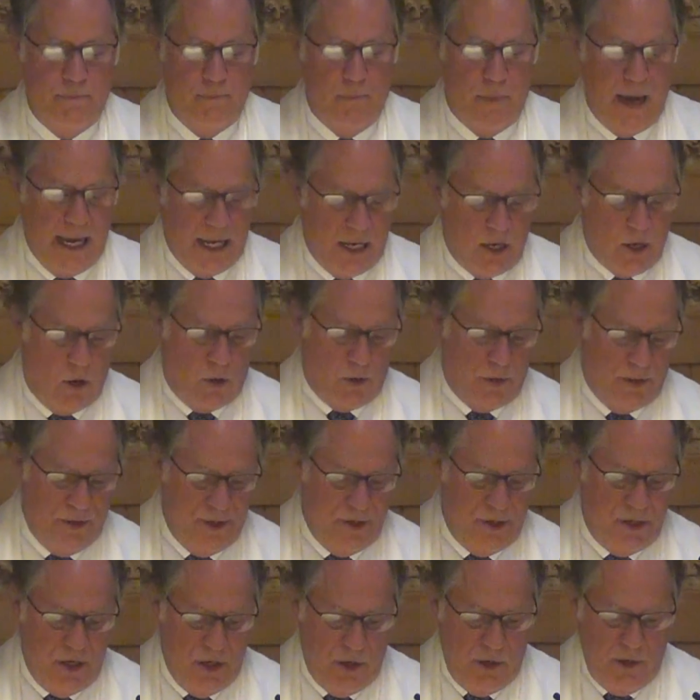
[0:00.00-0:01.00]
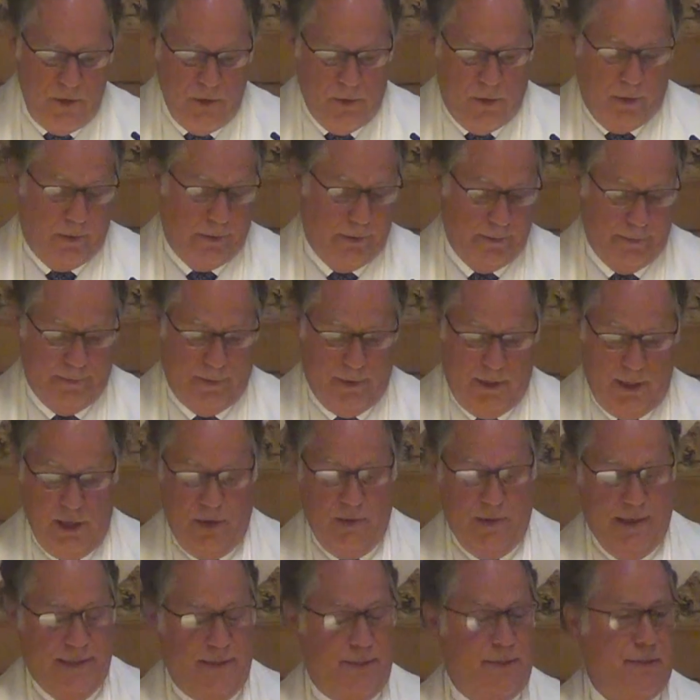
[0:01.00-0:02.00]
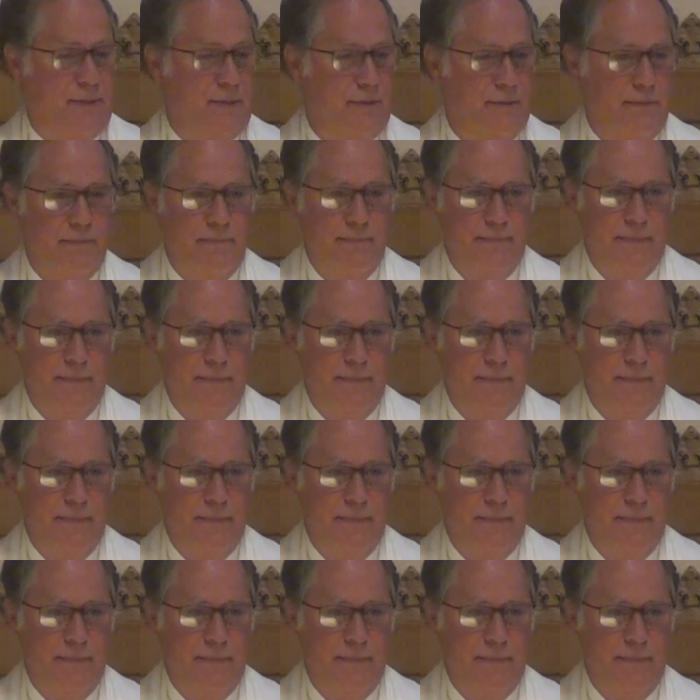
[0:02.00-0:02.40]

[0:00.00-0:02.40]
My golden doodle, Lewis,